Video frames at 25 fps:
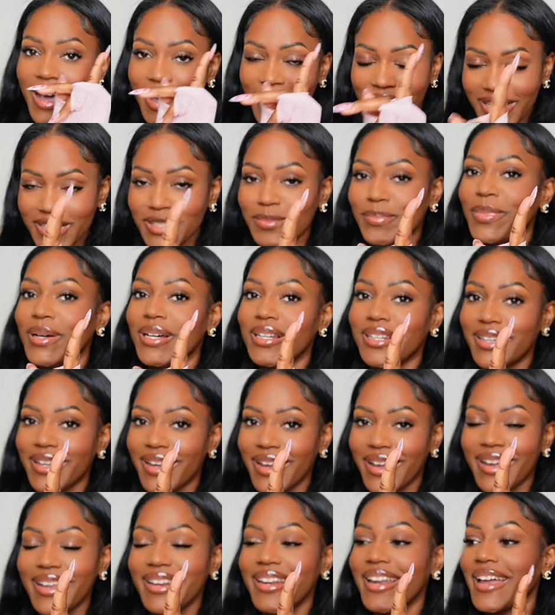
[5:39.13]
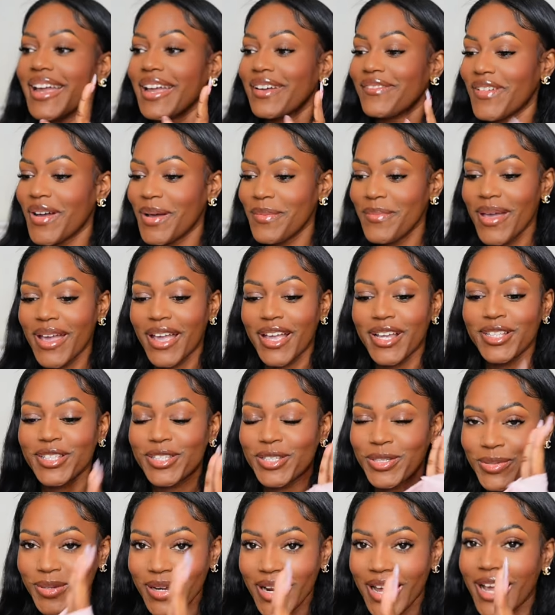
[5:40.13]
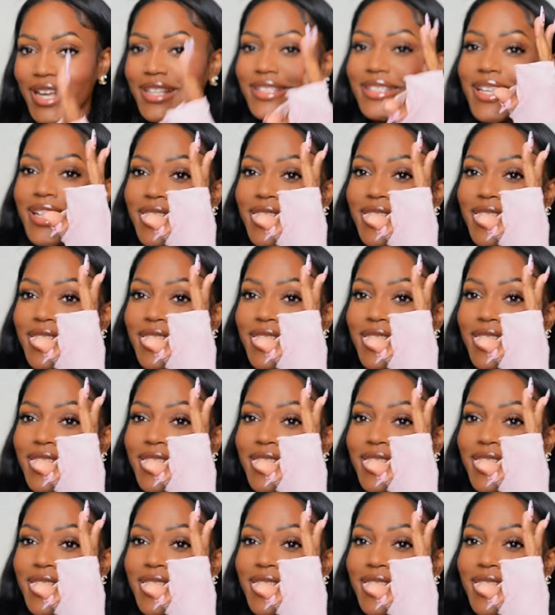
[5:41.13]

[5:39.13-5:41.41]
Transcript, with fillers: it's butt day. Like if I make it two days,